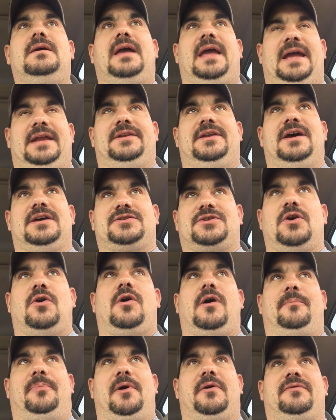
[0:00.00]
It does go
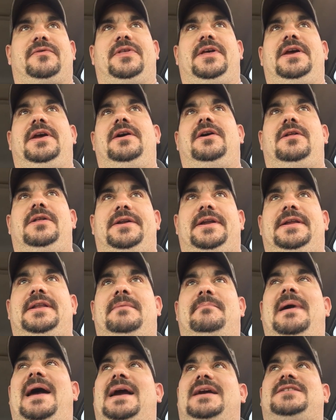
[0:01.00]
up over the hill, and on the
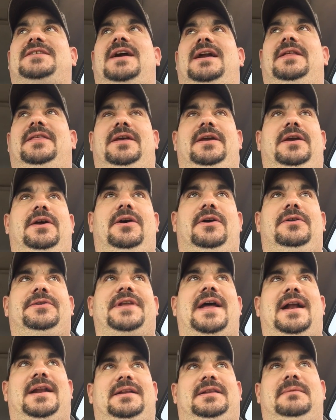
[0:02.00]
back side of the hill,
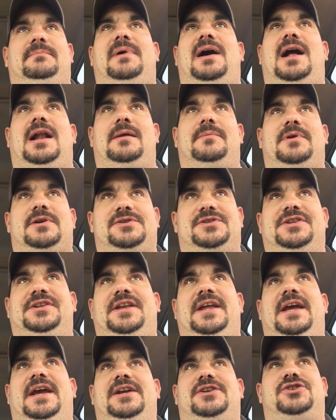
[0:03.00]
down at the bottom, there's a
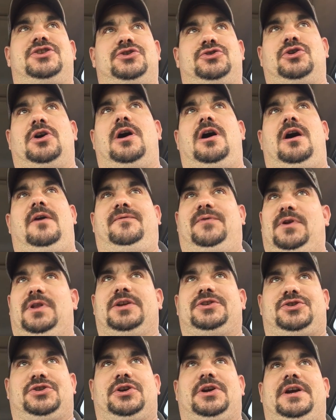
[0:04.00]
ditch, a draw full
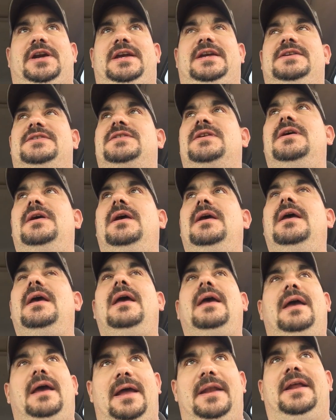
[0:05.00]
of trees,
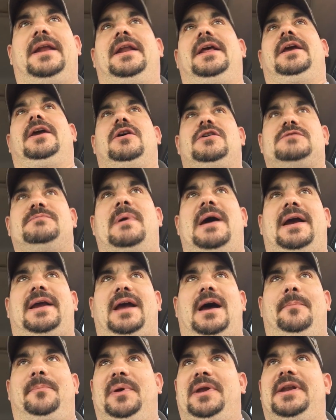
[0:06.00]
and then it goes back
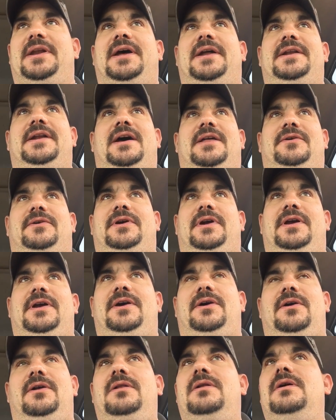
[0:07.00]
up into another
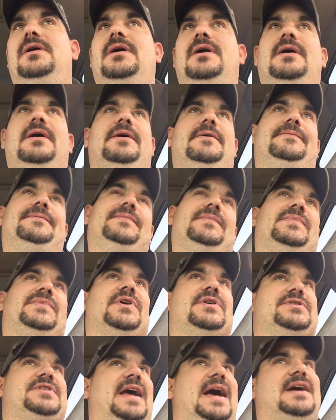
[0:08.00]
hill.
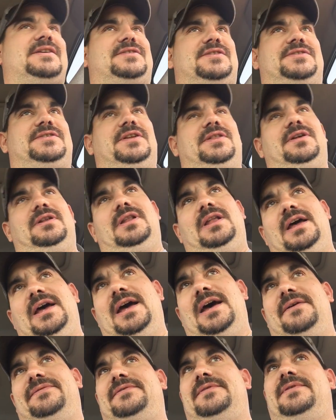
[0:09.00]
There's houses to the
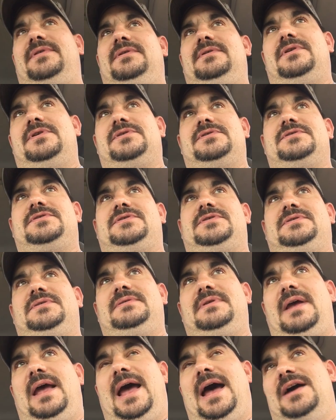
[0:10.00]
left, there's
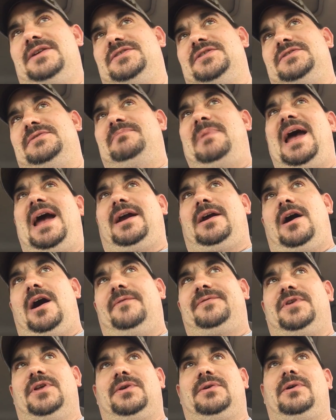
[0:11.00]
houses back
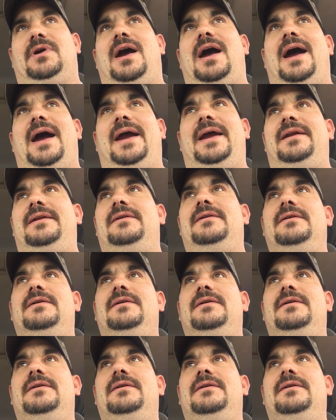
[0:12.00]
off to the right.